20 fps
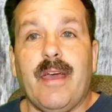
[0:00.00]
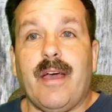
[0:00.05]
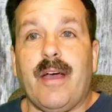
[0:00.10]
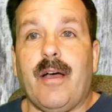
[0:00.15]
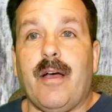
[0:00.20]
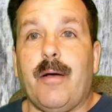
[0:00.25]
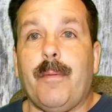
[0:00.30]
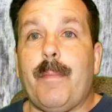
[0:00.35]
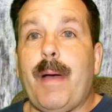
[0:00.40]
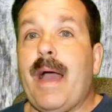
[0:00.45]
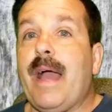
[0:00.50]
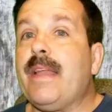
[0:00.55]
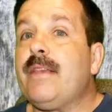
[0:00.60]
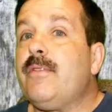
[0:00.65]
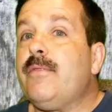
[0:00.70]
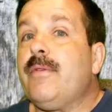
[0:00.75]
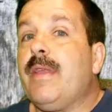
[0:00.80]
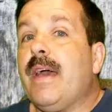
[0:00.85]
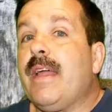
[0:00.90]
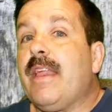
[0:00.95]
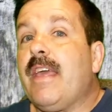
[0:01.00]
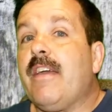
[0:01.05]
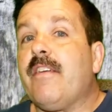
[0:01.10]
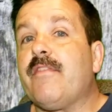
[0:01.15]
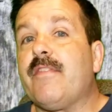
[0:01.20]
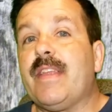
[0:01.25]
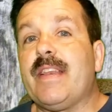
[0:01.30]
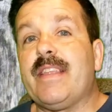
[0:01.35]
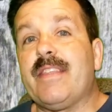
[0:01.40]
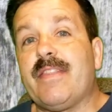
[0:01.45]
Um, I do not
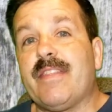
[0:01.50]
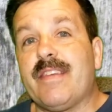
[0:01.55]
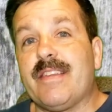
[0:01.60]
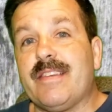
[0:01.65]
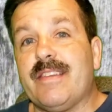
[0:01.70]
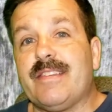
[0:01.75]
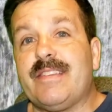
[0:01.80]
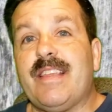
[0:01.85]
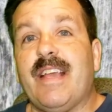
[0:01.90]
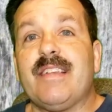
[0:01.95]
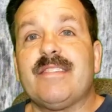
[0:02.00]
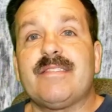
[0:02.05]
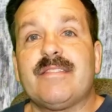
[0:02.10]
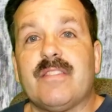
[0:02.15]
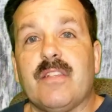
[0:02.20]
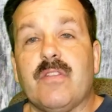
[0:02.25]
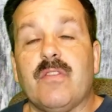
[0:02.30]
have anything to test the